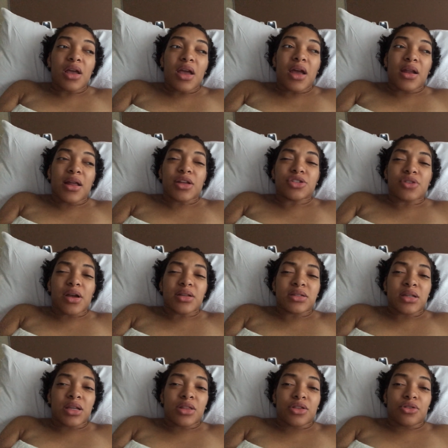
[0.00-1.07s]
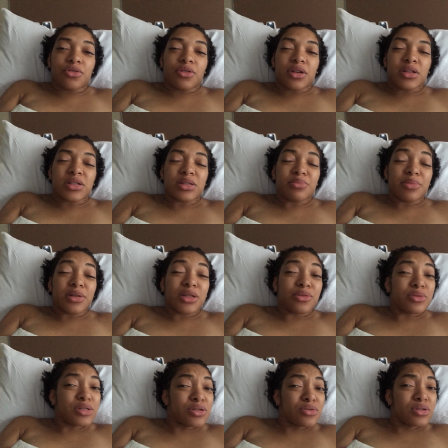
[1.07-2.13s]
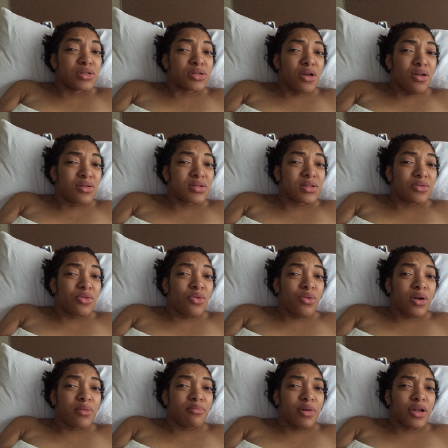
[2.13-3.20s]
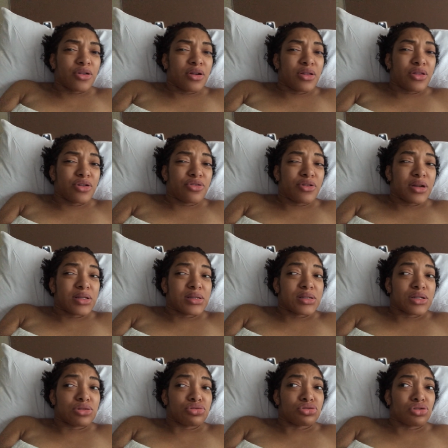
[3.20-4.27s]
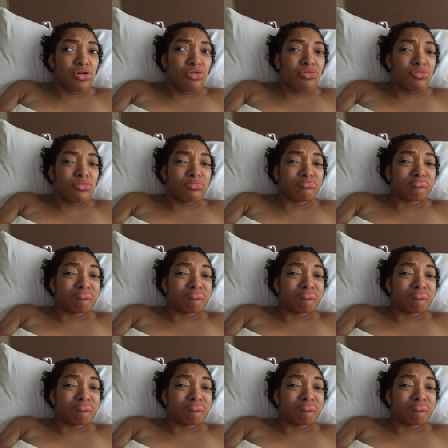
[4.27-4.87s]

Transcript: and I tried to eat the grits, but there was no salt or butter in the grits, so